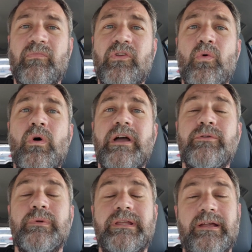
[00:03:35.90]
So why
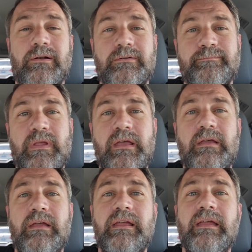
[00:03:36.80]
do we care?
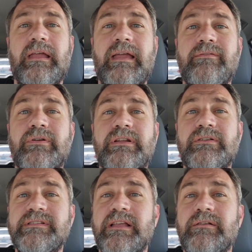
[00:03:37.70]
Every
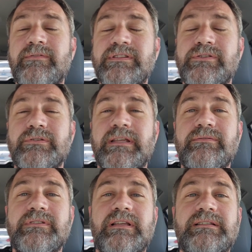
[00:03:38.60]
interstellar visitor
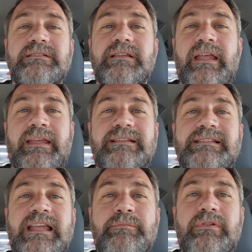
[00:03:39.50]
gives us a
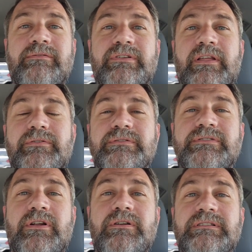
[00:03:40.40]
sample of another
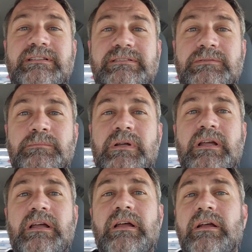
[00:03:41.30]
star system.
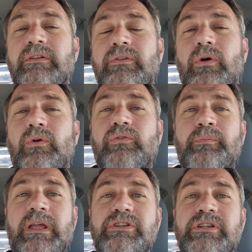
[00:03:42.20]
No
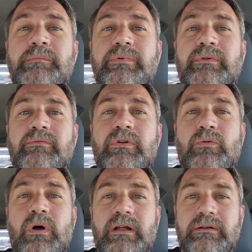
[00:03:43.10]
spaceship
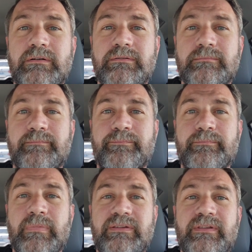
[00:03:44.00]
required.
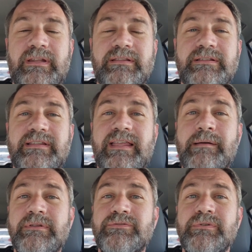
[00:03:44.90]
By studying this
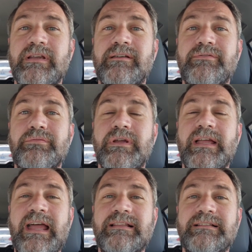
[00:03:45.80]
chemistry of three I
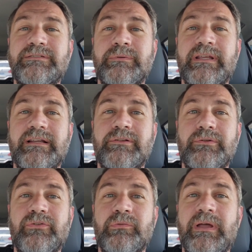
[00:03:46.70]
ATLAS, we get
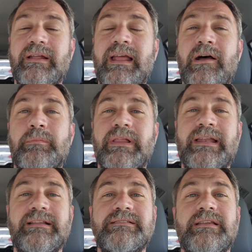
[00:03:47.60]
clues about how
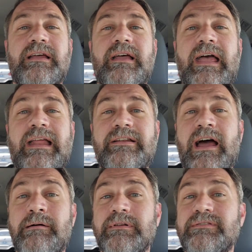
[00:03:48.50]
planets and
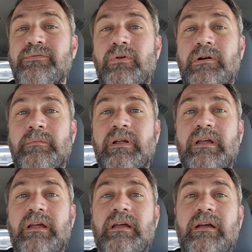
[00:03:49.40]
comets form
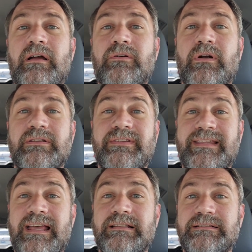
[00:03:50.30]
across the
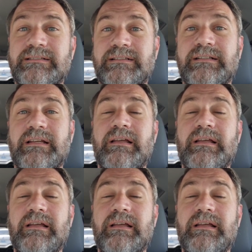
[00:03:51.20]
galaxy.